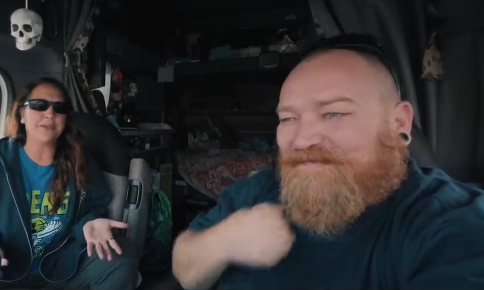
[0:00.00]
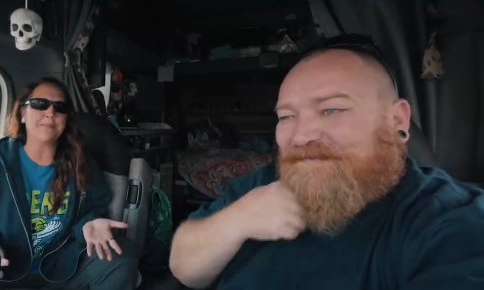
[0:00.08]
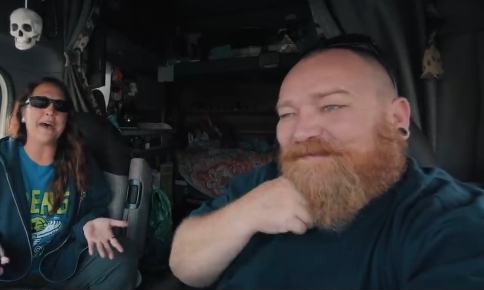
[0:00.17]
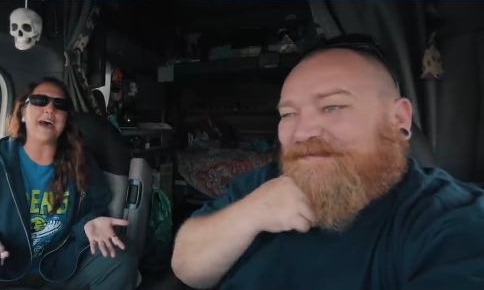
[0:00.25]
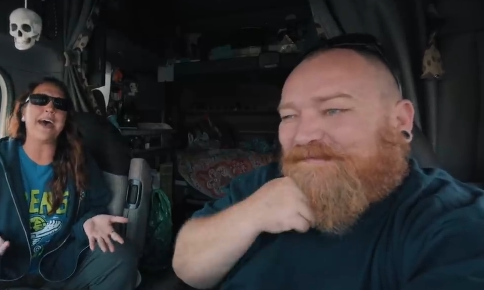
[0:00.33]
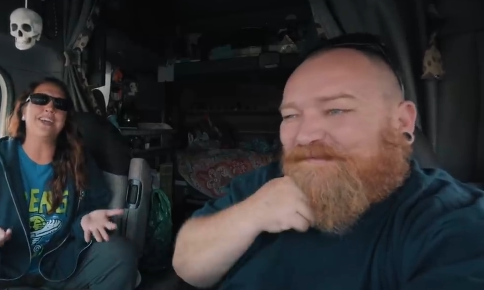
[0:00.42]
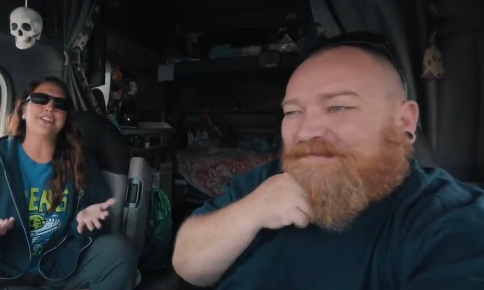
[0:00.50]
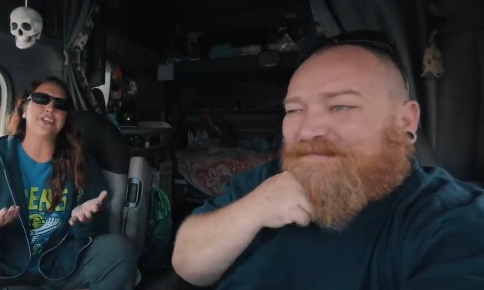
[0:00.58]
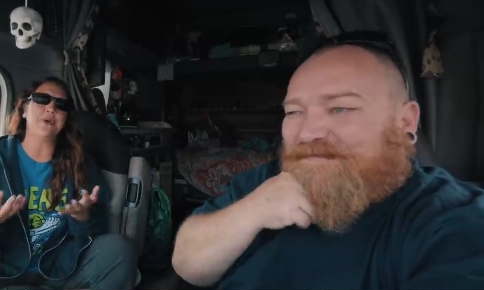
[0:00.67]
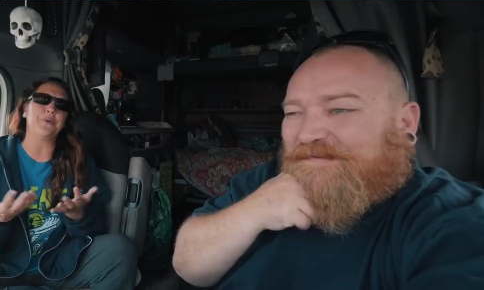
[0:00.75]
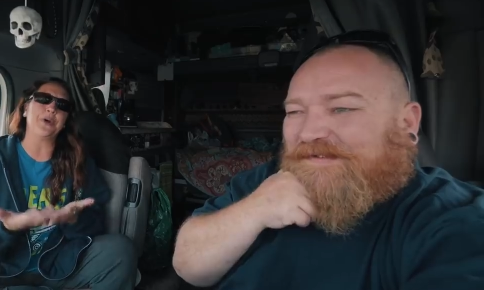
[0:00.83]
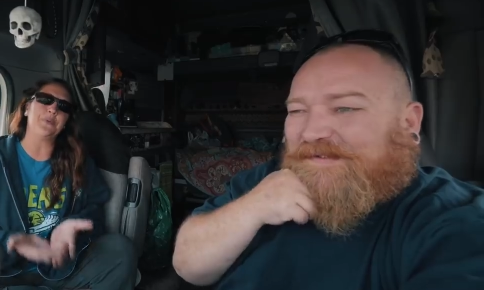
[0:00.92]
Speaker 1: to buy.
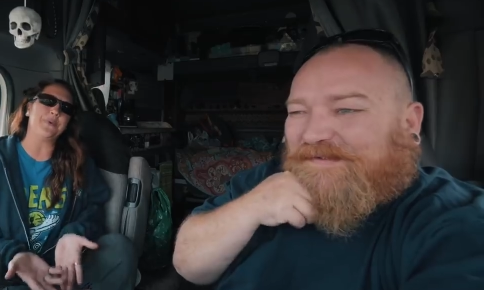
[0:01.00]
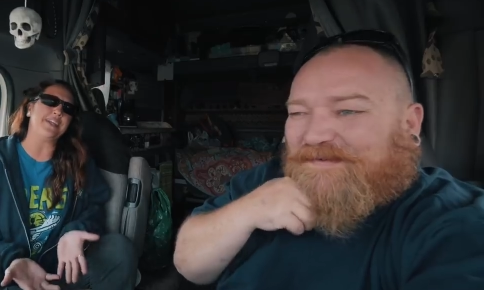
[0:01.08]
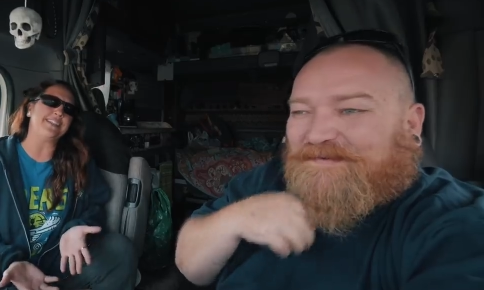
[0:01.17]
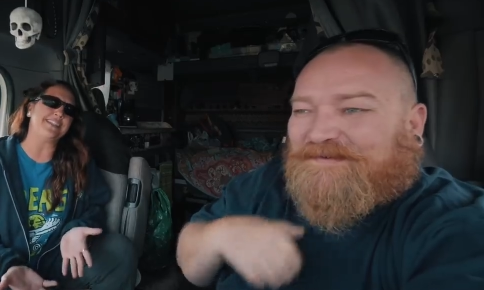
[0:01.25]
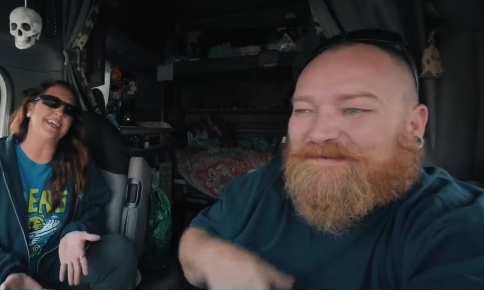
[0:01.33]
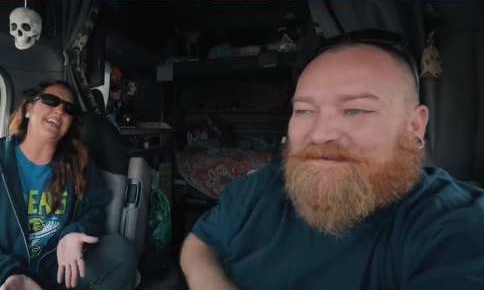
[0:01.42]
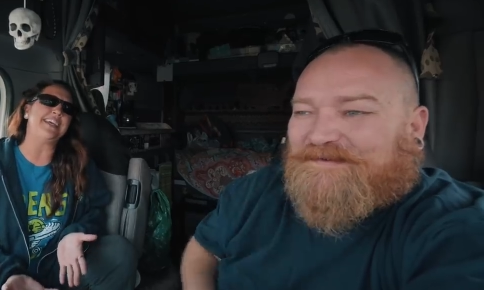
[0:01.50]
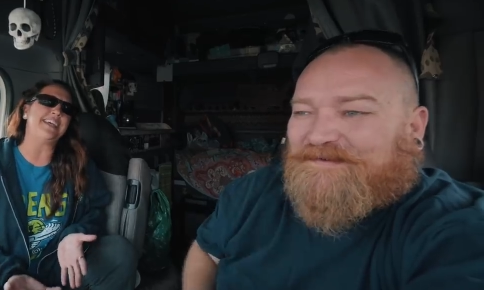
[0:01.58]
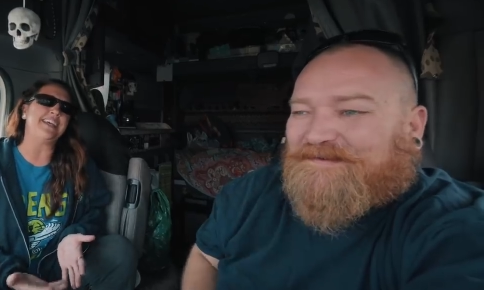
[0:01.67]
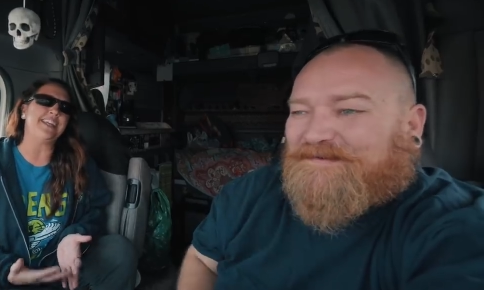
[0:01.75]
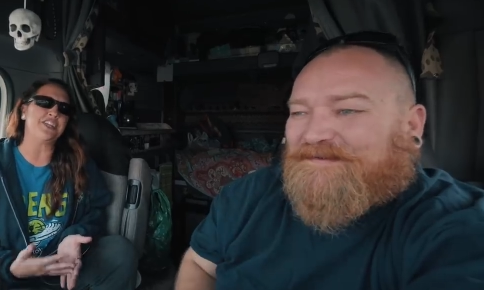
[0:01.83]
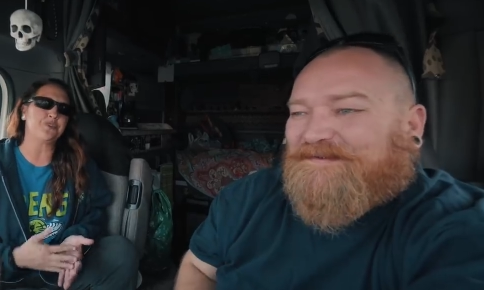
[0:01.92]
So what we
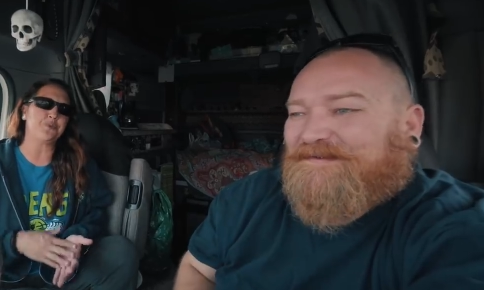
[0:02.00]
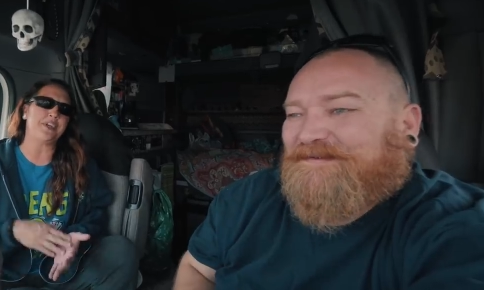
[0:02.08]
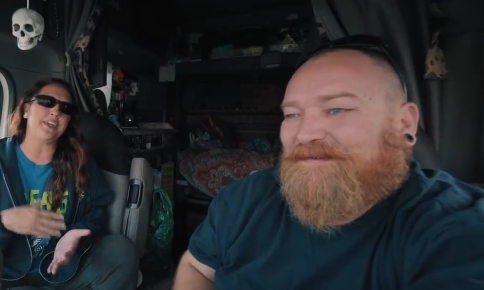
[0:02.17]
did is